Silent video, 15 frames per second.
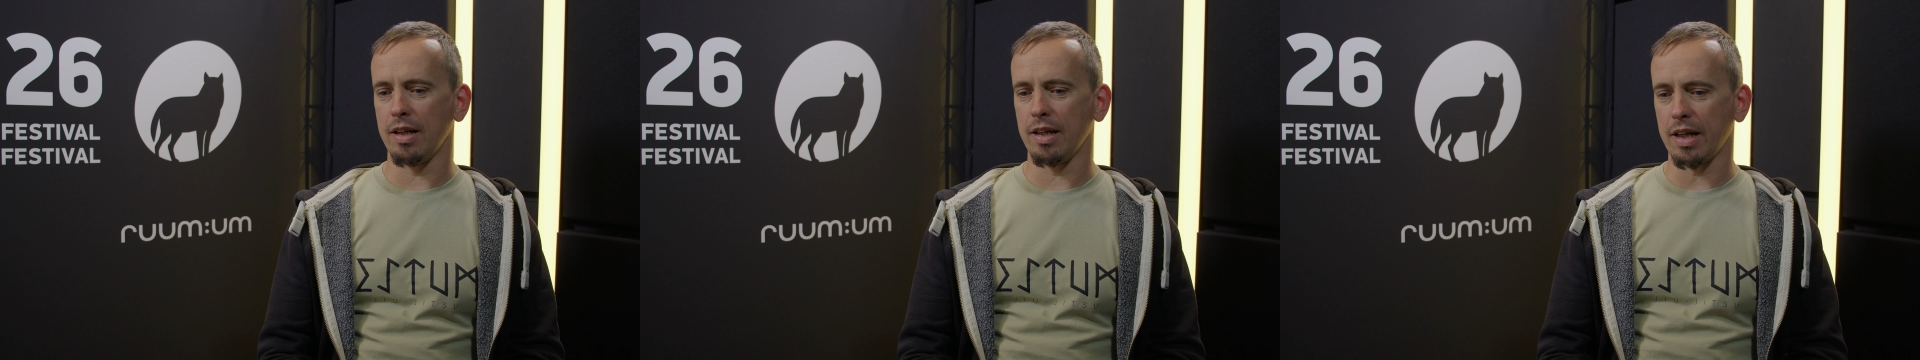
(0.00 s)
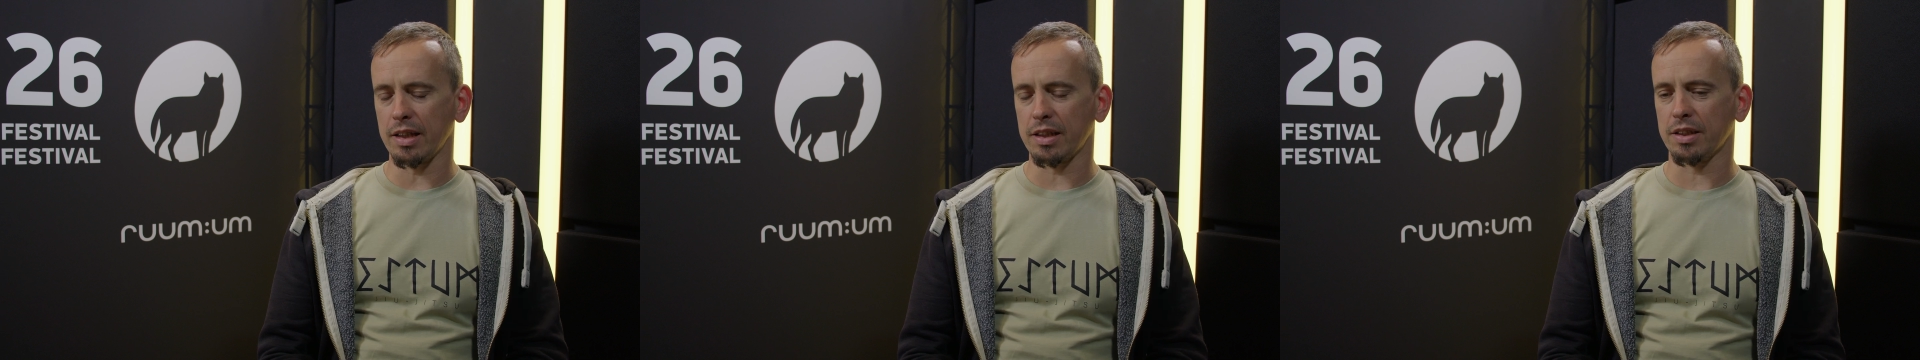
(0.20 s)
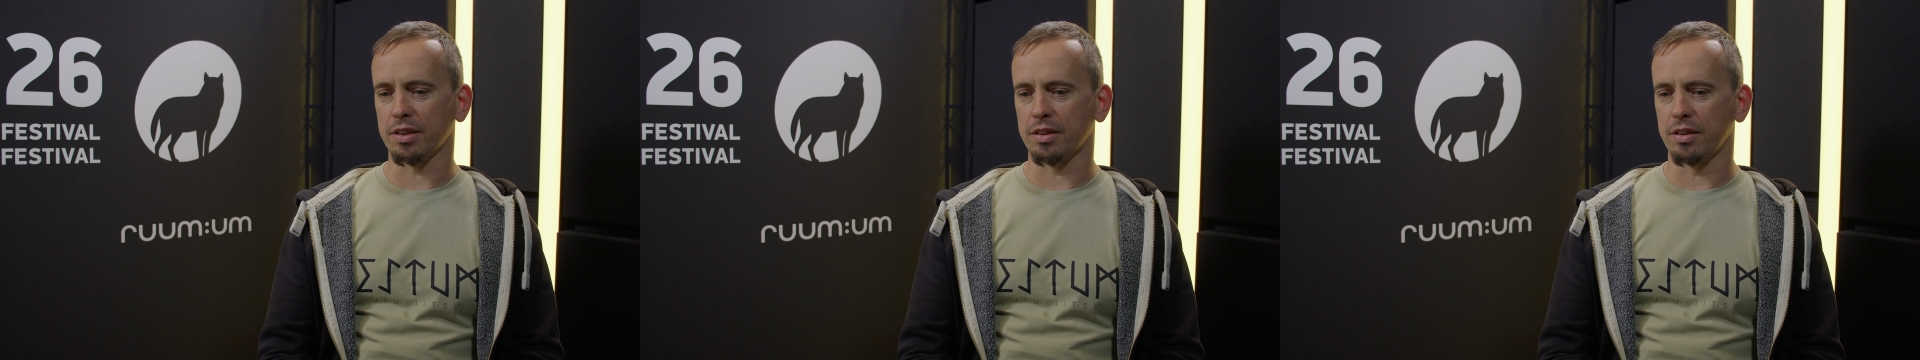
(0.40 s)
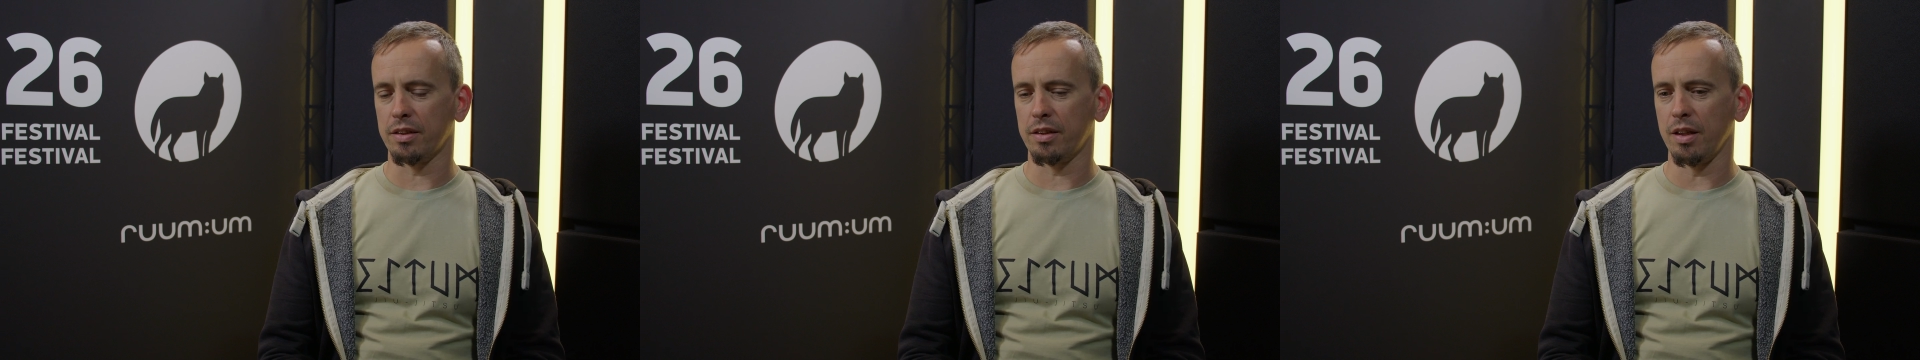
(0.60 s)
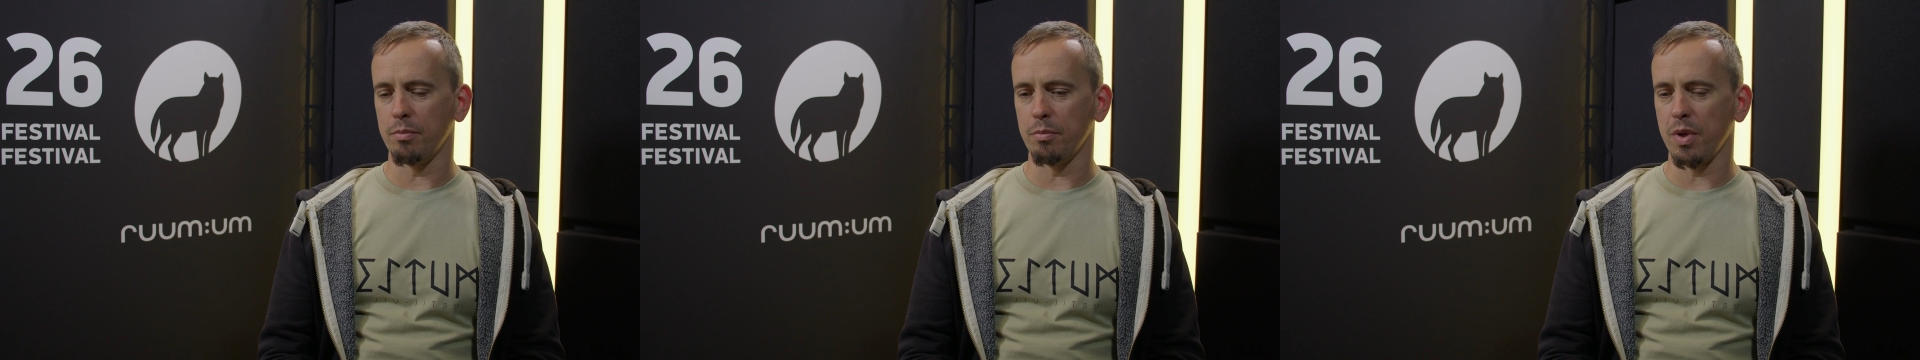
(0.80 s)
guess
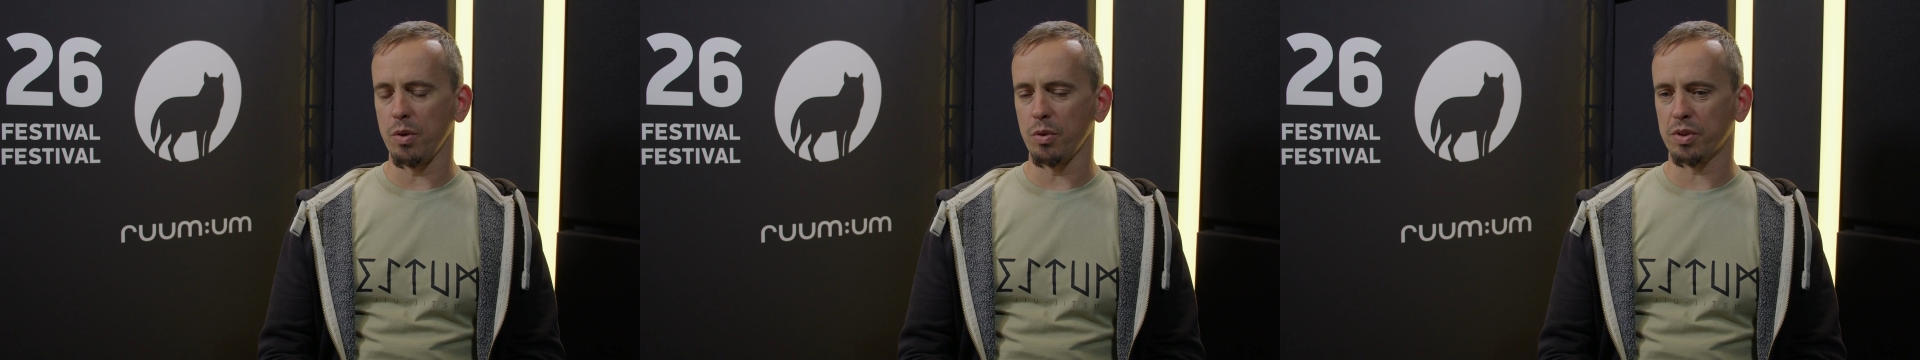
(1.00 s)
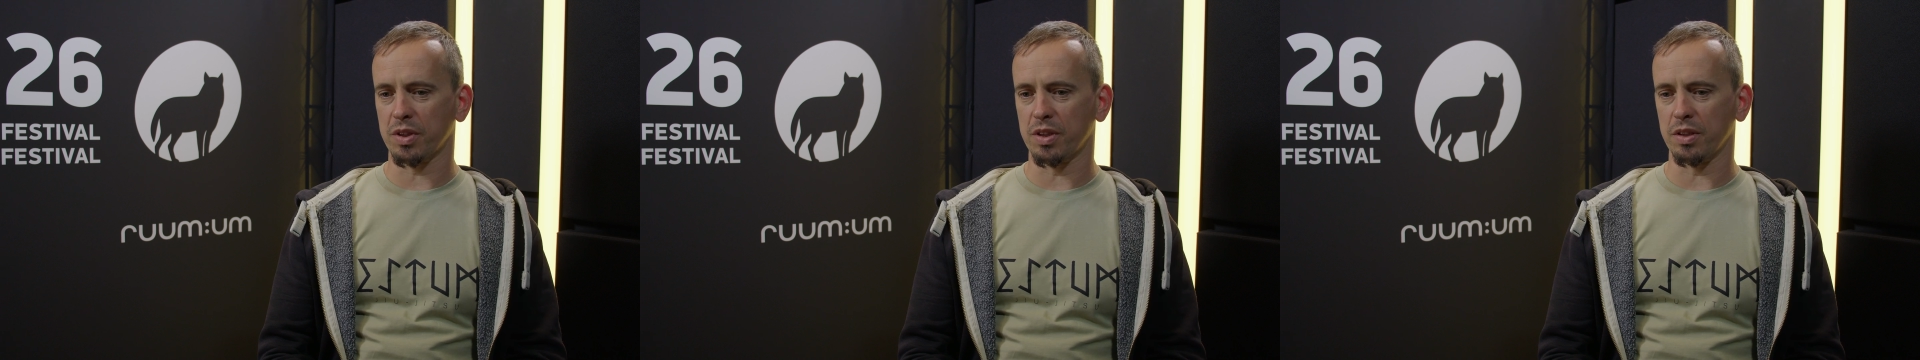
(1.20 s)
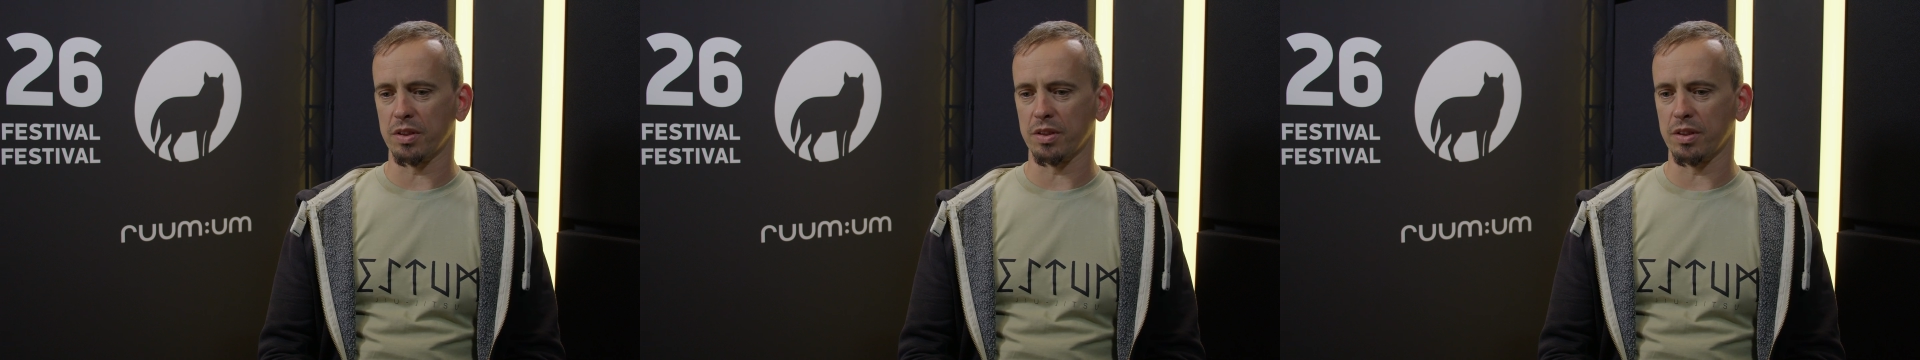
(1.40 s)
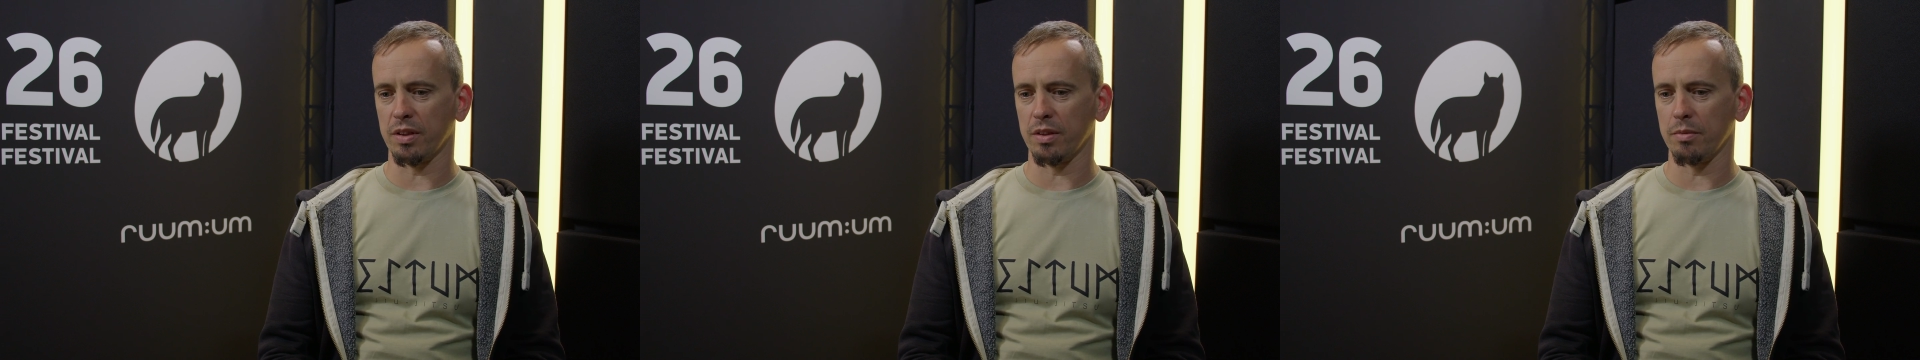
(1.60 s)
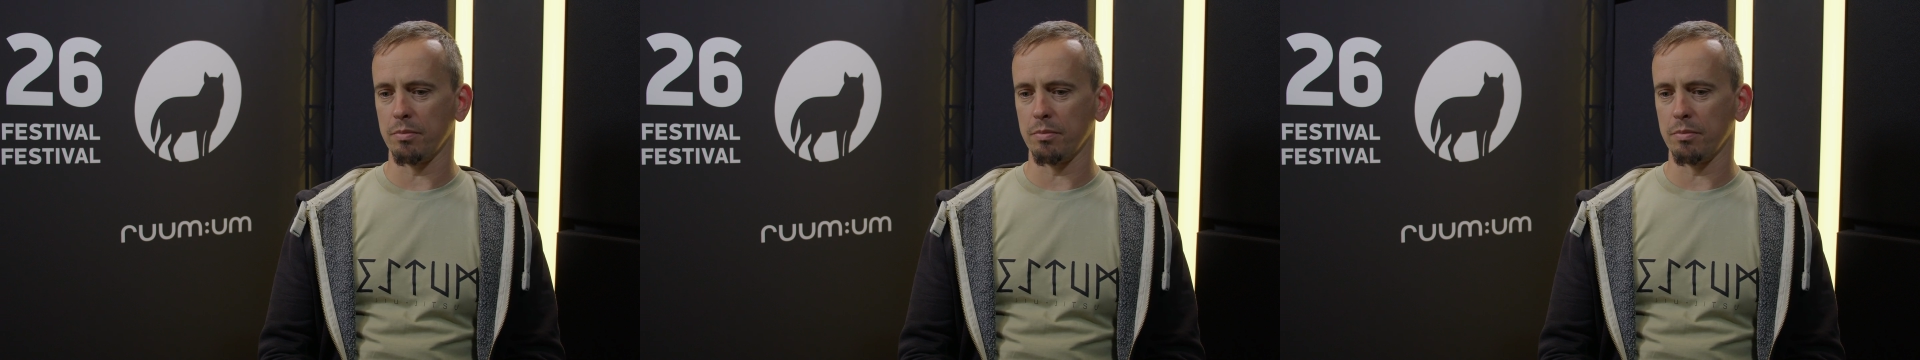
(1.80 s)
the most is